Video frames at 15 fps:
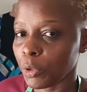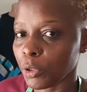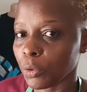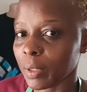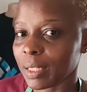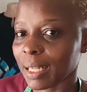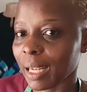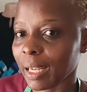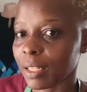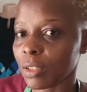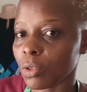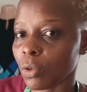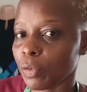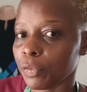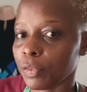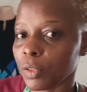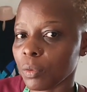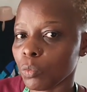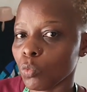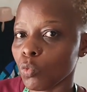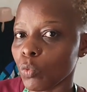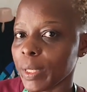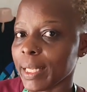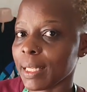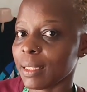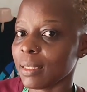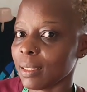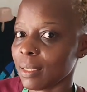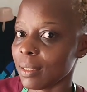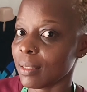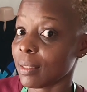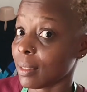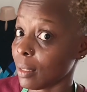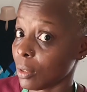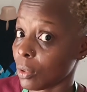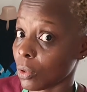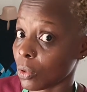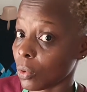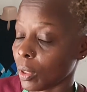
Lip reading: You know, it kind of weaken the scissors.